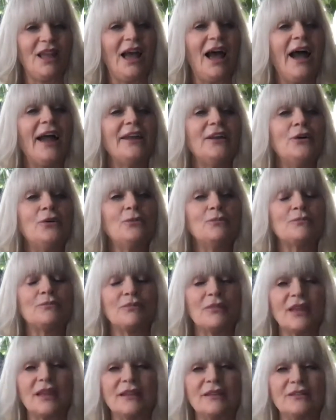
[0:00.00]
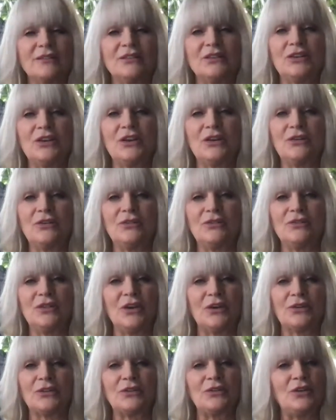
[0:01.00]
I don't. n-
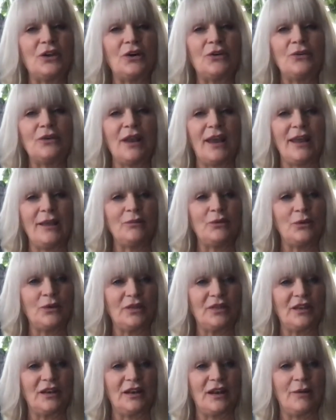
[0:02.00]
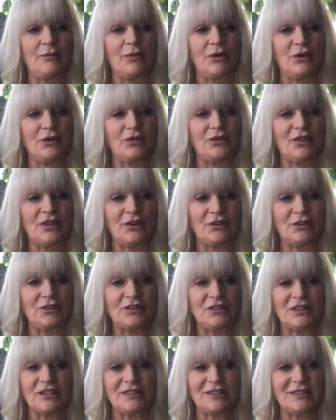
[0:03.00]
There's no names with the numbers.
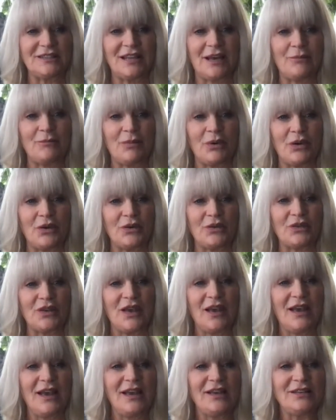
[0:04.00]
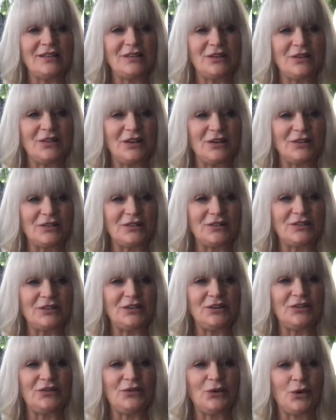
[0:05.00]
There's just numbers. So there's
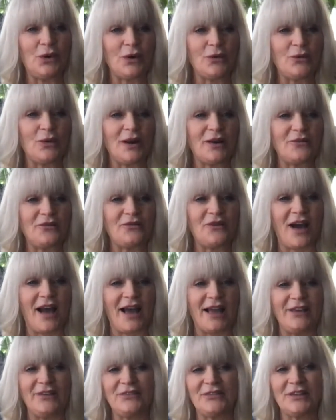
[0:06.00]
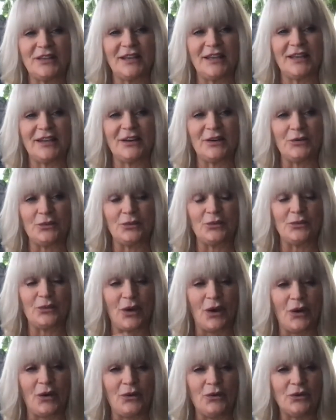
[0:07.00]
two four one fives in a
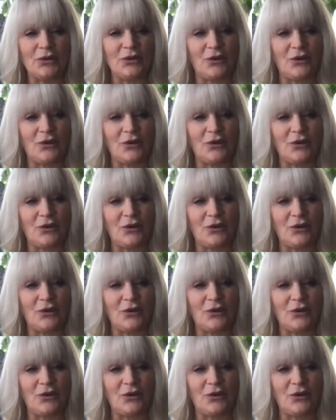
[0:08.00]
row.